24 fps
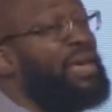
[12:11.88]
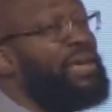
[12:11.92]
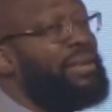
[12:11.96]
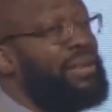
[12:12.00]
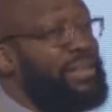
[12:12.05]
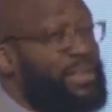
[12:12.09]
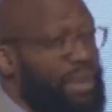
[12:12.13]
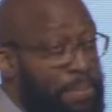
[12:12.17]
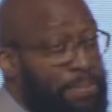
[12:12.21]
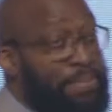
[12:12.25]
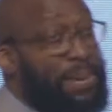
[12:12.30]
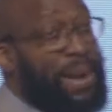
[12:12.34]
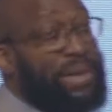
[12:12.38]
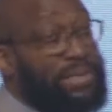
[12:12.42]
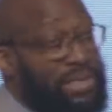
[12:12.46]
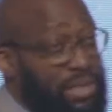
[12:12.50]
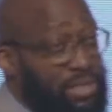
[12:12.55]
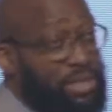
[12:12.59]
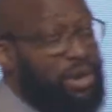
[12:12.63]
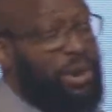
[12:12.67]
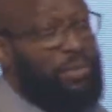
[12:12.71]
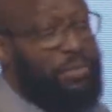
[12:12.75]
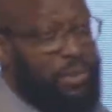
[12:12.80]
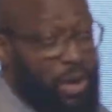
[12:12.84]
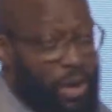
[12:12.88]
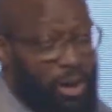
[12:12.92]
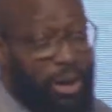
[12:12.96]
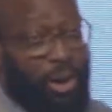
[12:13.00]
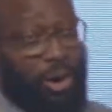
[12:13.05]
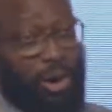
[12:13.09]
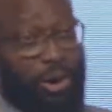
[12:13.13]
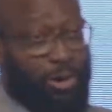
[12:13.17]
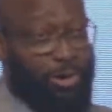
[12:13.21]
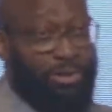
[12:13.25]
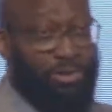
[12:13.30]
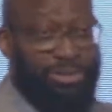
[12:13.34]
the presence of the
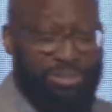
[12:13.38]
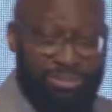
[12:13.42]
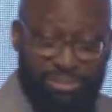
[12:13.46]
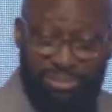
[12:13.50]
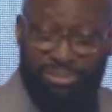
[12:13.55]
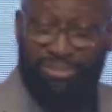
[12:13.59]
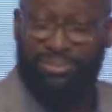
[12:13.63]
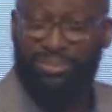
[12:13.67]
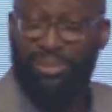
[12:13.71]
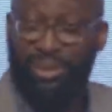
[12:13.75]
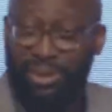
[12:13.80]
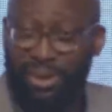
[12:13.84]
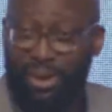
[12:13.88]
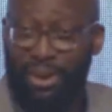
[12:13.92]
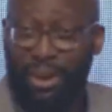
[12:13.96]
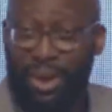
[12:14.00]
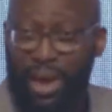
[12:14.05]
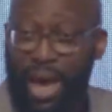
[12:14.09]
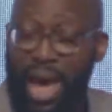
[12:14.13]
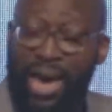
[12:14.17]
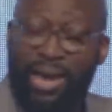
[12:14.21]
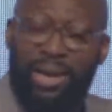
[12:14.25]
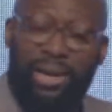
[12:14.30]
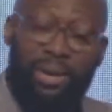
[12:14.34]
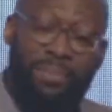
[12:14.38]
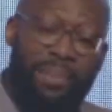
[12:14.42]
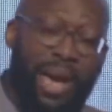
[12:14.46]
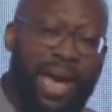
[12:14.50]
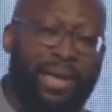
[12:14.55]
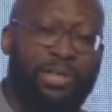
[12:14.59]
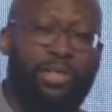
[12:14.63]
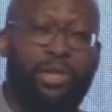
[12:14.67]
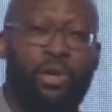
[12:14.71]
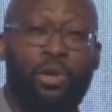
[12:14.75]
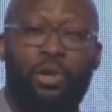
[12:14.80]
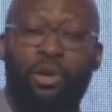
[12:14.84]
Lord. I can
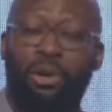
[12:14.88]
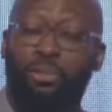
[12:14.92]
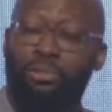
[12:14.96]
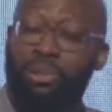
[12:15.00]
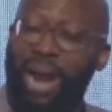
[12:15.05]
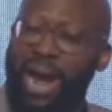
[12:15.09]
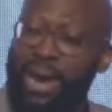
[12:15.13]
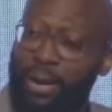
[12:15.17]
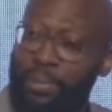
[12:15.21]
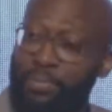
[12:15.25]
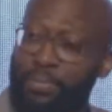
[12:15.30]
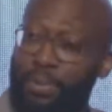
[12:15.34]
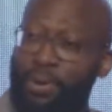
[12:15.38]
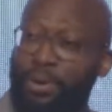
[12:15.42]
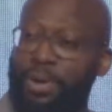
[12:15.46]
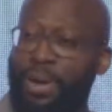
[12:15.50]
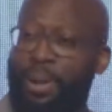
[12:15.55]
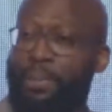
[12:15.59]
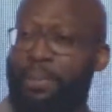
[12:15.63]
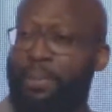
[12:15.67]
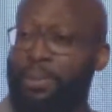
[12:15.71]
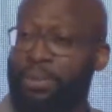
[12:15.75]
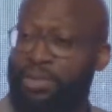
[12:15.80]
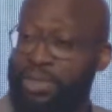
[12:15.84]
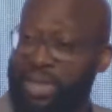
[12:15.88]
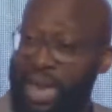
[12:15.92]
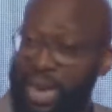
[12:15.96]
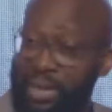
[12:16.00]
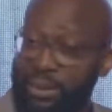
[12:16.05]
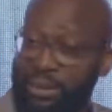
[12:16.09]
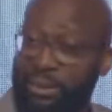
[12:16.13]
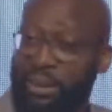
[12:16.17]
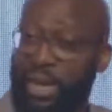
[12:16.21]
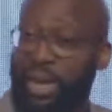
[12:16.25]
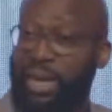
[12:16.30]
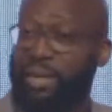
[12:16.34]
imagine you could write a book and put 10
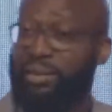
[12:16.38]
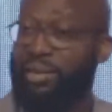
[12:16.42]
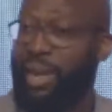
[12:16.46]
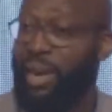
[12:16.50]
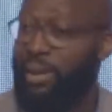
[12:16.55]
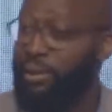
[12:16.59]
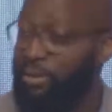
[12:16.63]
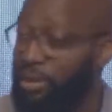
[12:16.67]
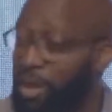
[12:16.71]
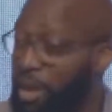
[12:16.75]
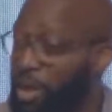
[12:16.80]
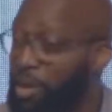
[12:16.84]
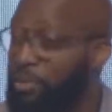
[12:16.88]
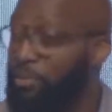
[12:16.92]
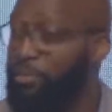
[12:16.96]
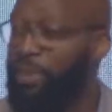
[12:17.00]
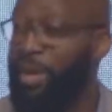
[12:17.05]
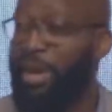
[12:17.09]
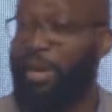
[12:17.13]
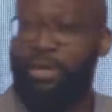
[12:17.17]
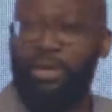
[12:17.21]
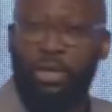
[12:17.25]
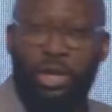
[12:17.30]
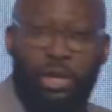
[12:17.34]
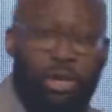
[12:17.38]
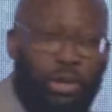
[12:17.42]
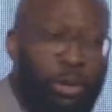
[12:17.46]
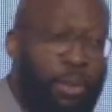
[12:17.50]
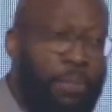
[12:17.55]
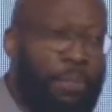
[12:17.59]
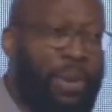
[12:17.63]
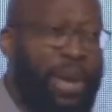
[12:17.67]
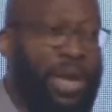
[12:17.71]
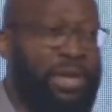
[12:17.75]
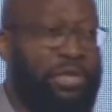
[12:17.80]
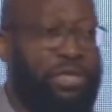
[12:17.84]
things in your
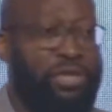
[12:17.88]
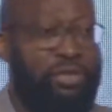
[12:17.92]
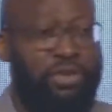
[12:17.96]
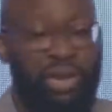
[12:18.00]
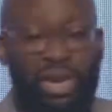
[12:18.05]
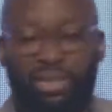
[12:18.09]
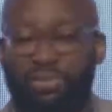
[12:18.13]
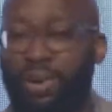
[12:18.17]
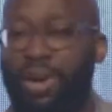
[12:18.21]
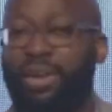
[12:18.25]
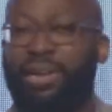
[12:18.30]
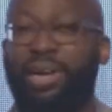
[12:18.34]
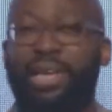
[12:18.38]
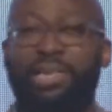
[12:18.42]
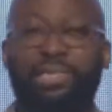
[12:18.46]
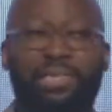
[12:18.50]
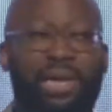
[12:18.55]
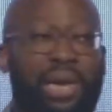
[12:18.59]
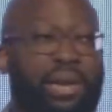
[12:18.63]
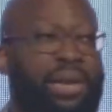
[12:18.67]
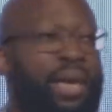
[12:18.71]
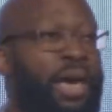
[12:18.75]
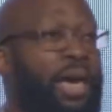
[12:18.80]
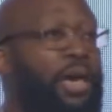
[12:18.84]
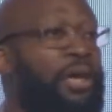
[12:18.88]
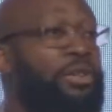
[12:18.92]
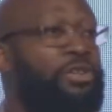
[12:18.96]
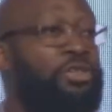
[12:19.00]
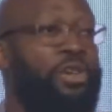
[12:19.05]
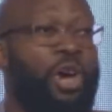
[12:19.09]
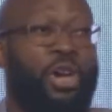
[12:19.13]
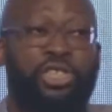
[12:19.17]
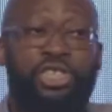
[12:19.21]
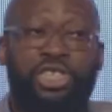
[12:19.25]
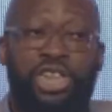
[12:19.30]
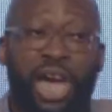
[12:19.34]
prayer screens. But listen,
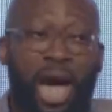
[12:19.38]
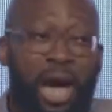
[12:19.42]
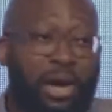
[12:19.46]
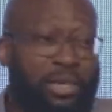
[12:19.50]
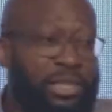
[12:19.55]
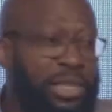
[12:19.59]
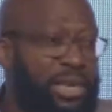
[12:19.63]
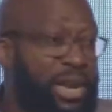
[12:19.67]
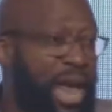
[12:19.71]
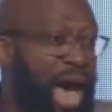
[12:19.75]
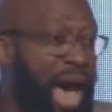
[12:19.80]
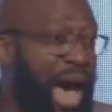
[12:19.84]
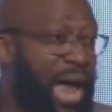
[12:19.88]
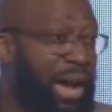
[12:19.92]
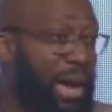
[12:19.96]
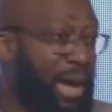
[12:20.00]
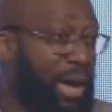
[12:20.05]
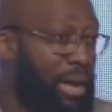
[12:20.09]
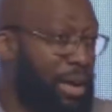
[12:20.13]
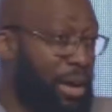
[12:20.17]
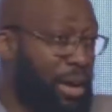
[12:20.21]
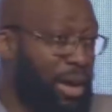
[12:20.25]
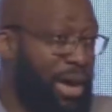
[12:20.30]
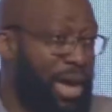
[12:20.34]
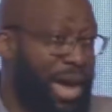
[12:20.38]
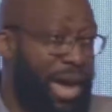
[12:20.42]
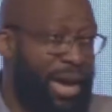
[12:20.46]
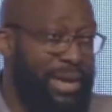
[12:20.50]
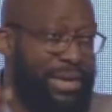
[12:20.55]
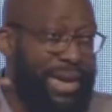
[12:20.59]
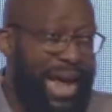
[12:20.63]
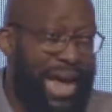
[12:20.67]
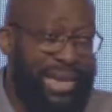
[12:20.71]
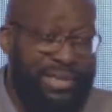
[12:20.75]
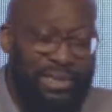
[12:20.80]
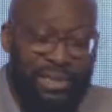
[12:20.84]
just shouting hallelujah,
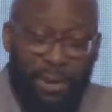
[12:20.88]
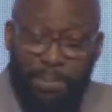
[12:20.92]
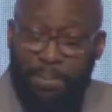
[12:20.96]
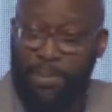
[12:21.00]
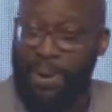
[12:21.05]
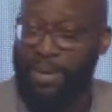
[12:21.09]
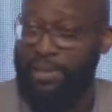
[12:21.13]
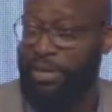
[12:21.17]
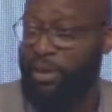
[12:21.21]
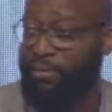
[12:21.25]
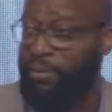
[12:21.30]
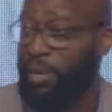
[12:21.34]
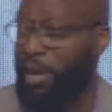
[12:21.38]
that's the presence of the